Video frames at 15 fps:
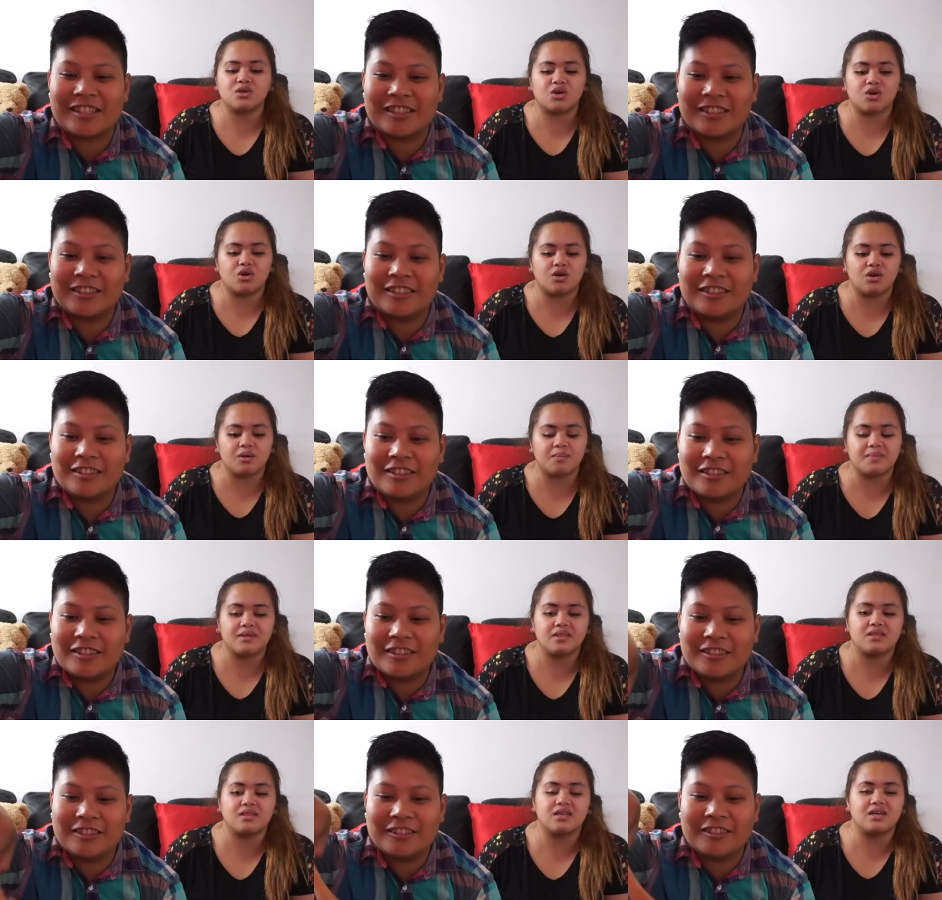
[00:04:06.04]
Speaker 1: to cook,
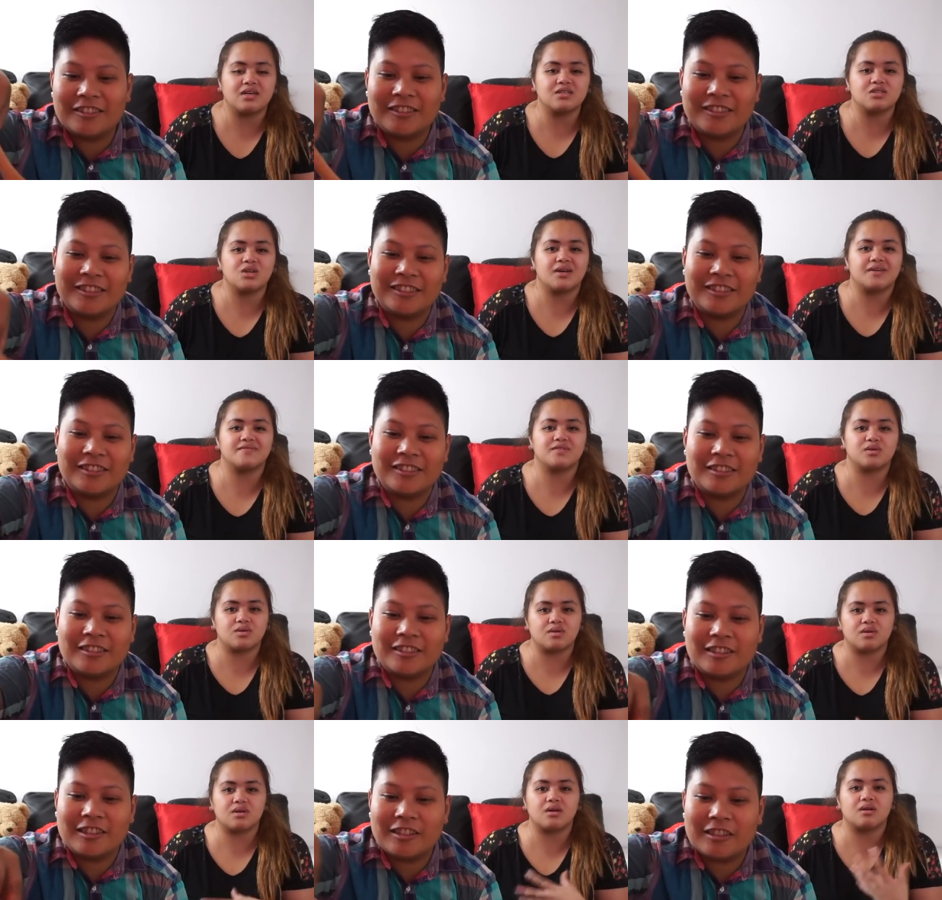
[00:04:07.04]
but the thing is, you have to
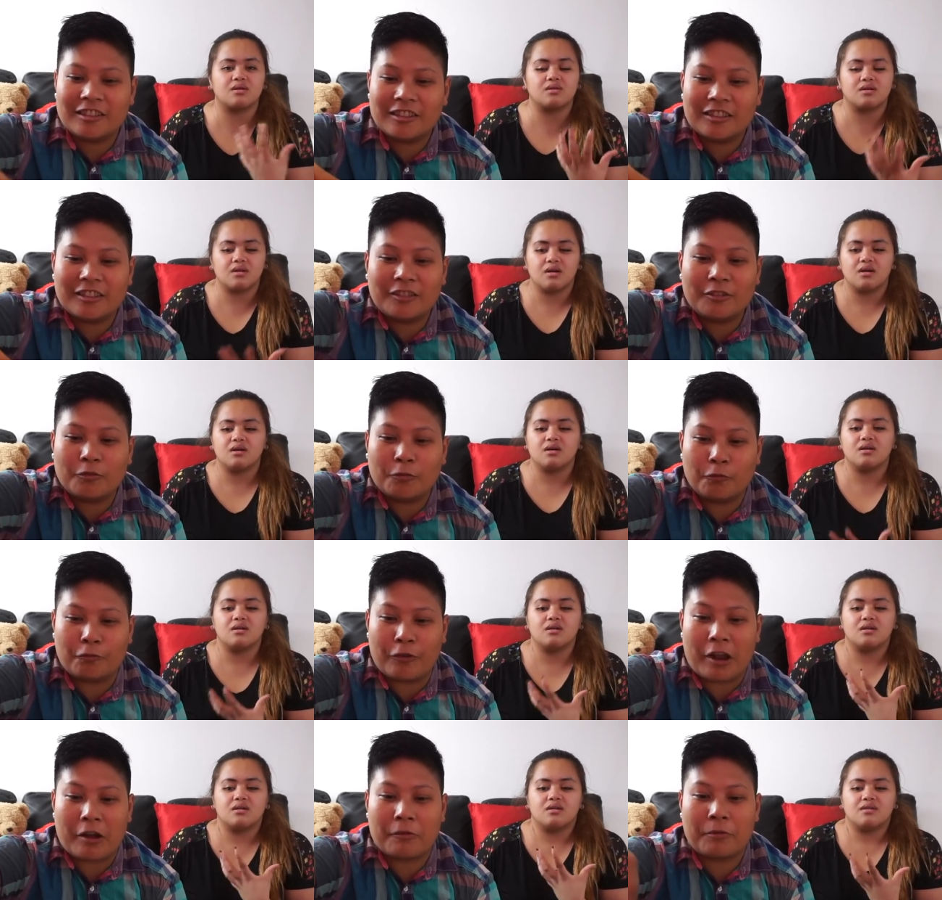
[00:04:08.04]
cook it
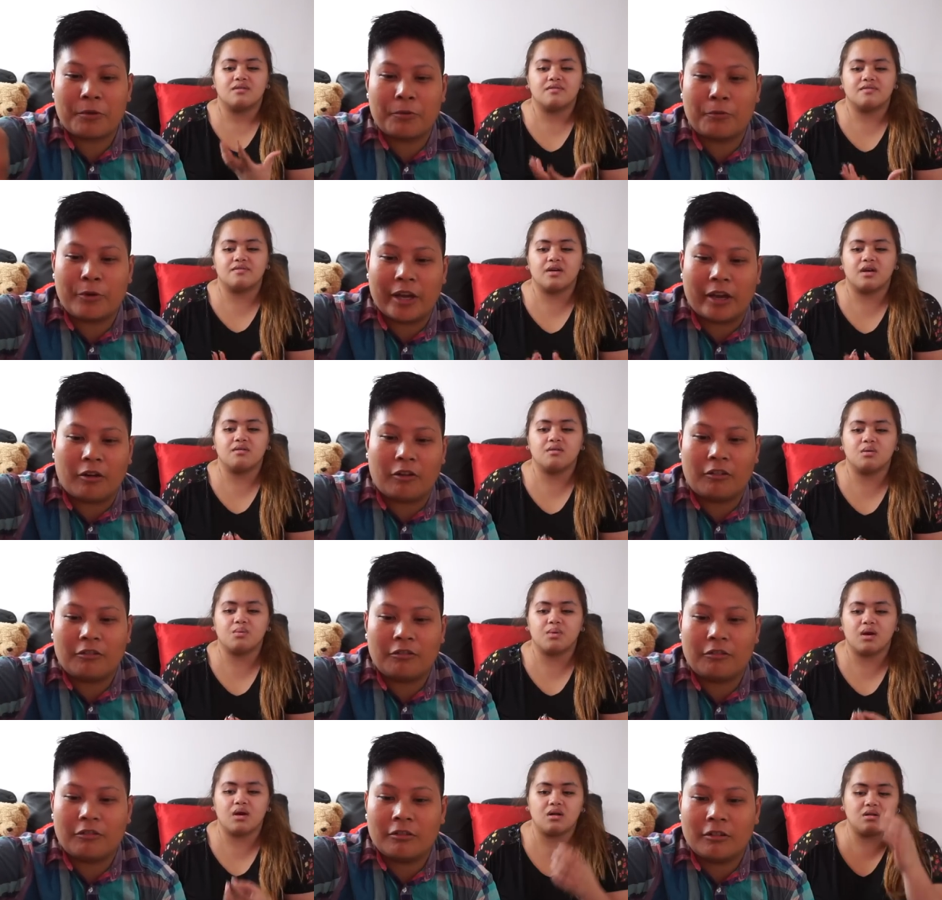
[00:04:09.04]
Speaker 2: very well.
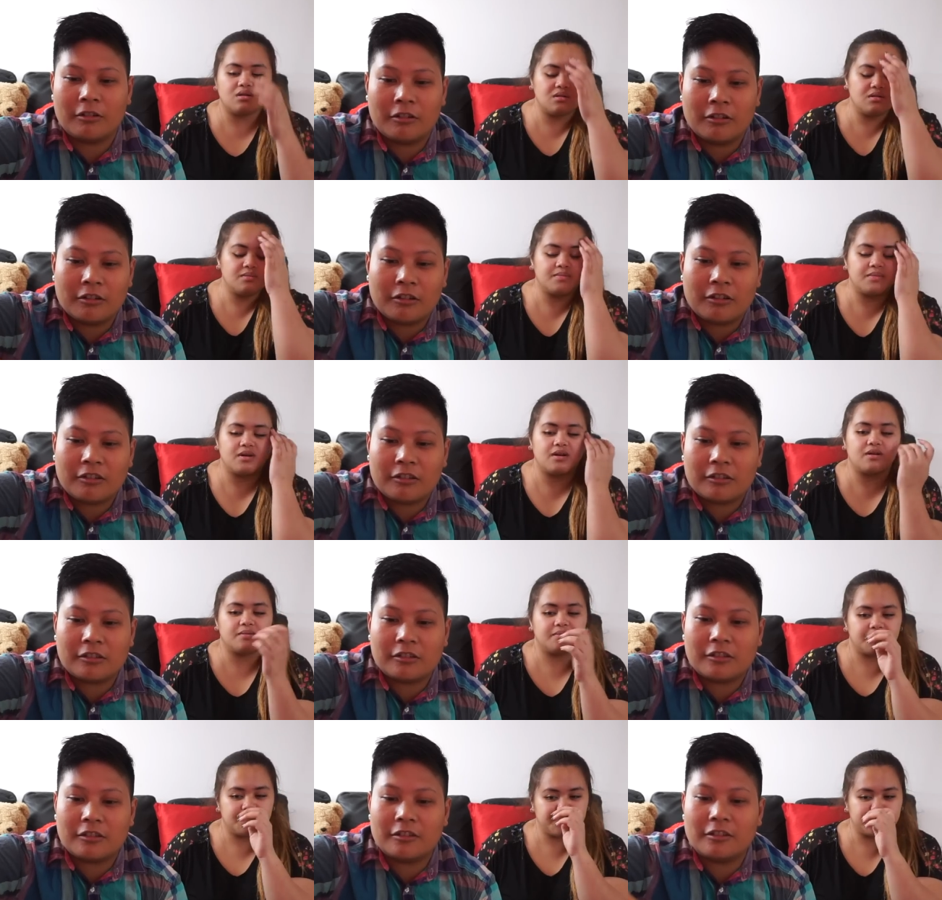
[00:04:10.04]
Very
Speaker 1: well,
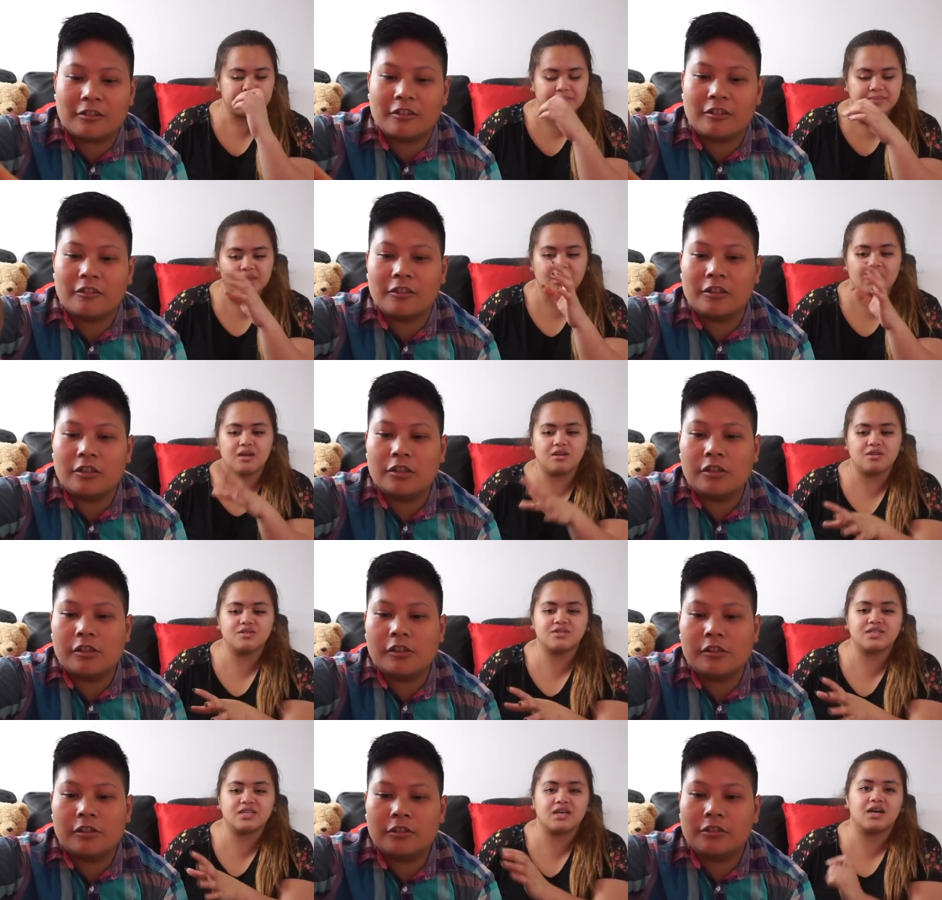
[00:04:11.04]
but yeah,
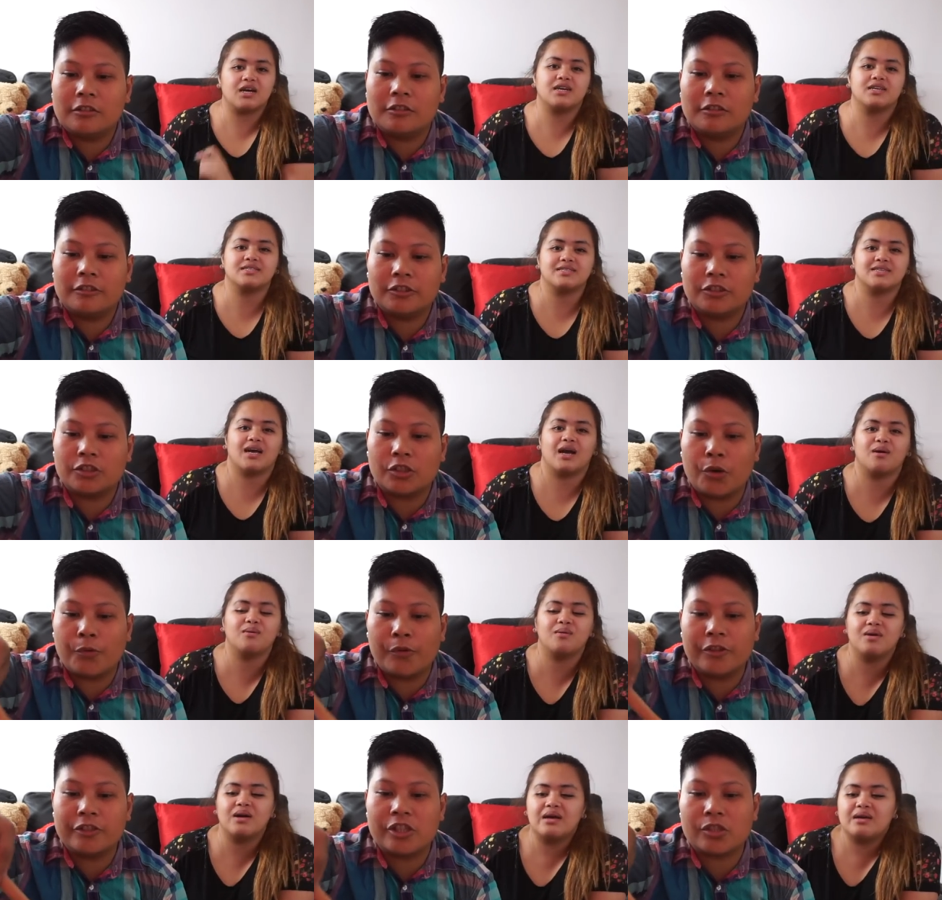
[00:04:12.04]
you'll see, guys.
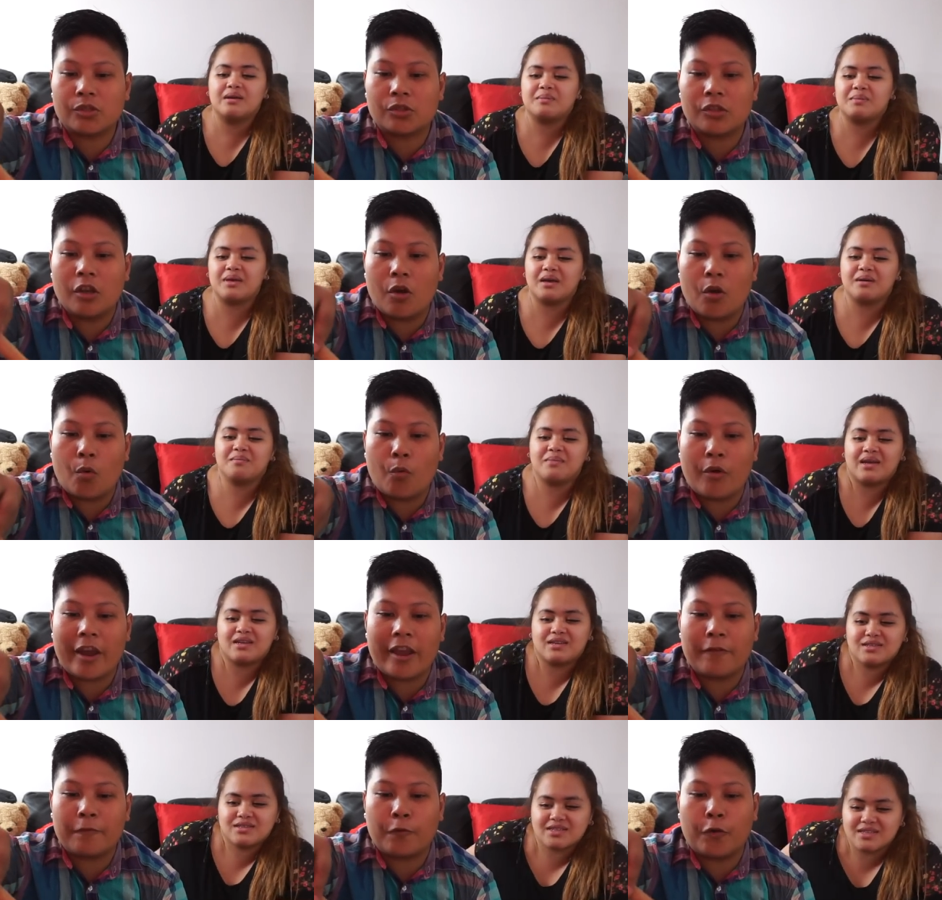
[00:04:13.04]
So
Speaker 2: we'll just yeah,
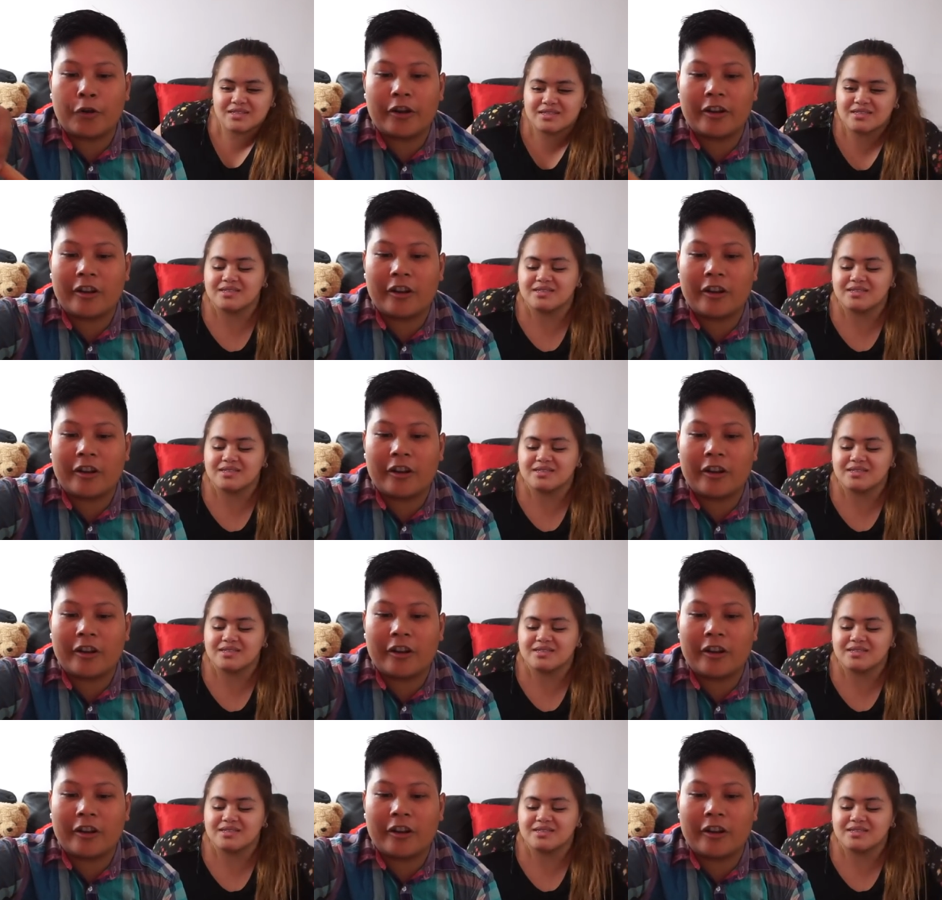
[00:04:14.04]
wait for the